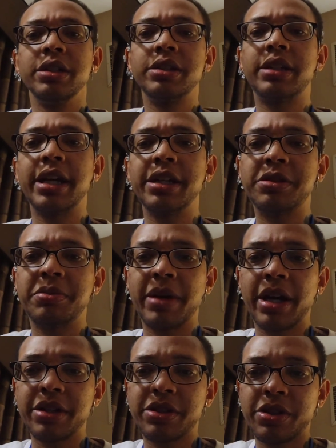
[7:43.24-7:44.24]
Stage
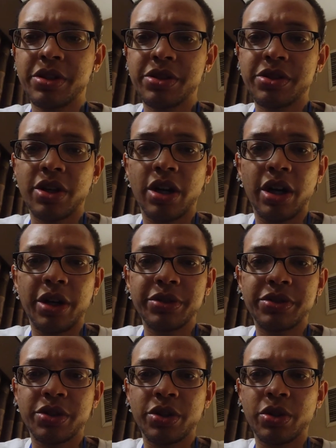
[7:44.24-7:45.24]
masters
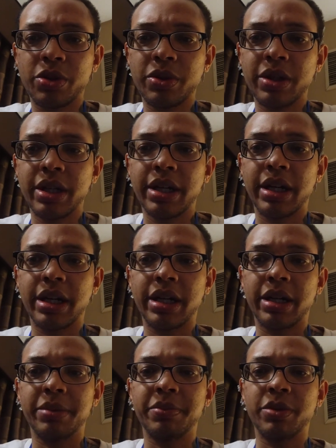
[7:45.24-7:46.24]
also,
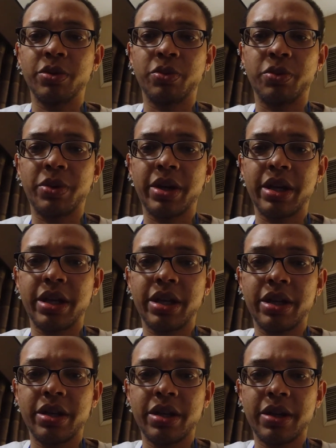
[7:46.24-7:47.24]

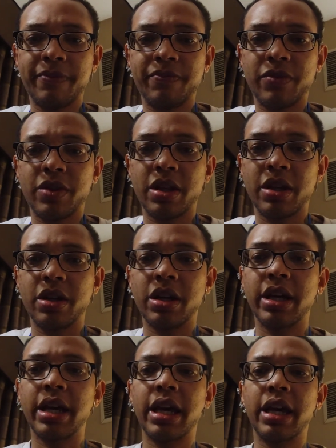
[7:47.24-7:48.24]
when
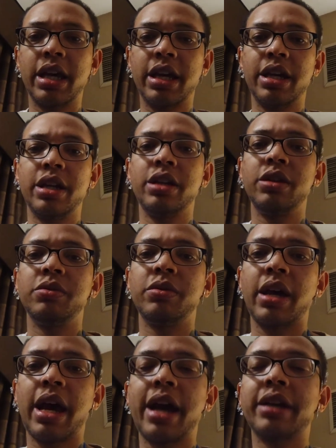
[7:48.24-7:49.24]
a
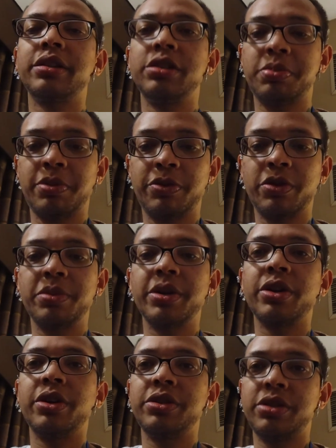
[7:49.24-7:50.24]
act is
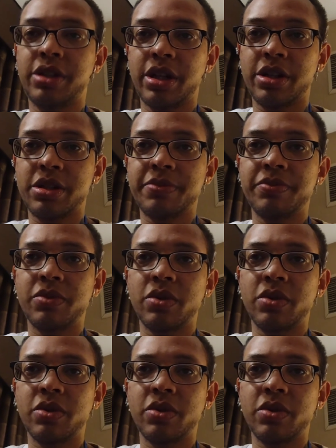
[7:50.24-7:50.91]
performing on stage,